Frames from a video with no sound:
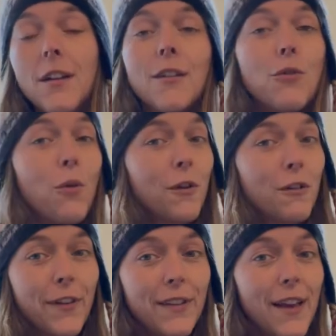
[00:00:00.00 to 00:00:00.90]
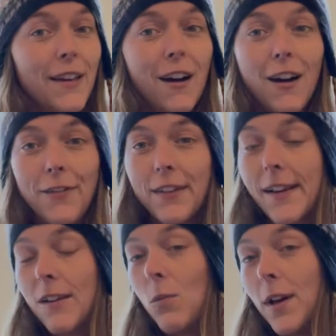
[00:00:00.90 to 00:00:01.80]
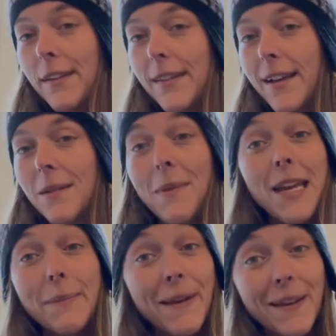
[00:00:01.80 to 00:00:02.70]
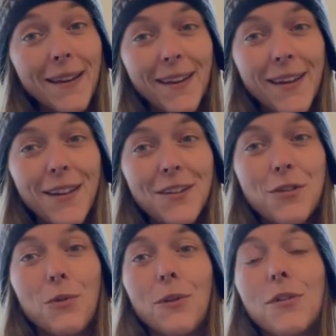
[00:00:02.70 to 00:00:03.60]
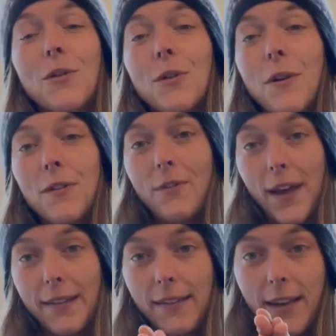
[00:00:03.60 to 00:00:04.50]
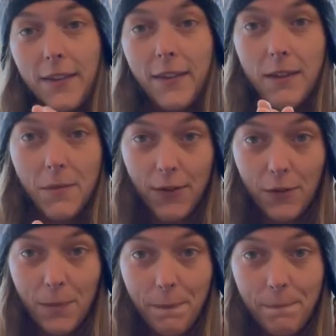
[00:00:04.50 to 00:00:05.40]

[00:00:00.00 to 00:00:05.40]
quarter of a second, half a second, 1 second maybe, towards Gordo's face in the muzzle.